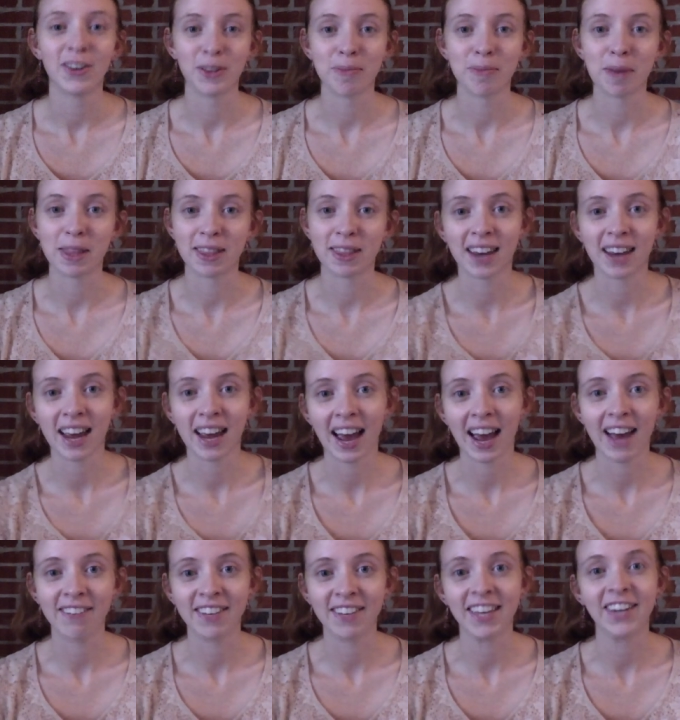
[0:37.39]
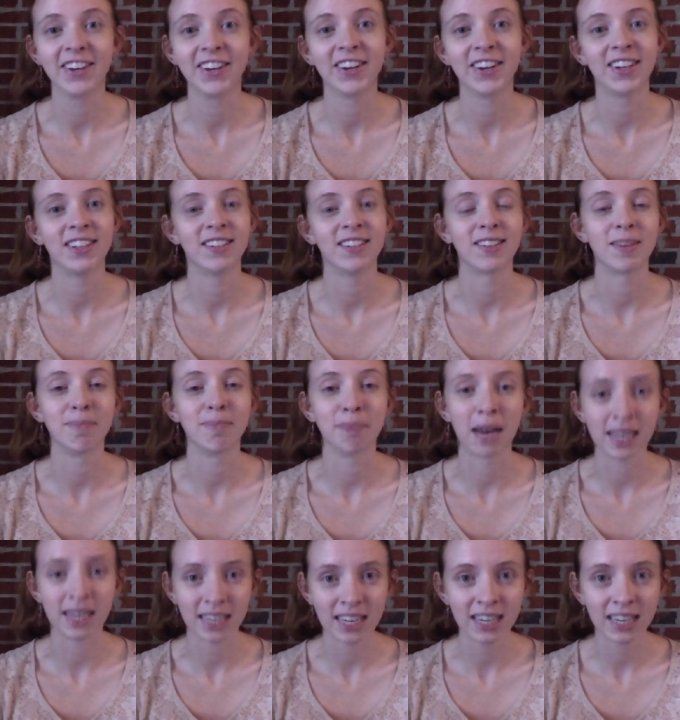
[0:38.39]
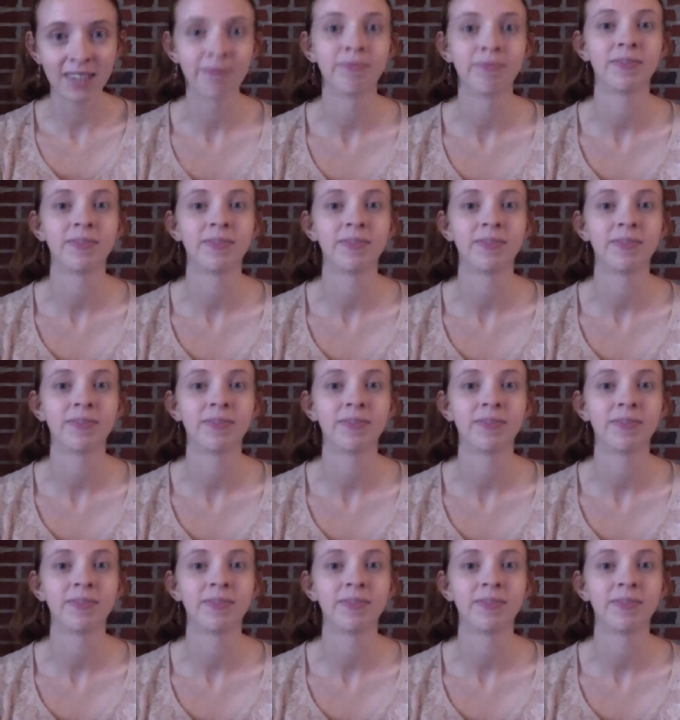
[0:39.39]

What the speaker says: month that I have here, is money.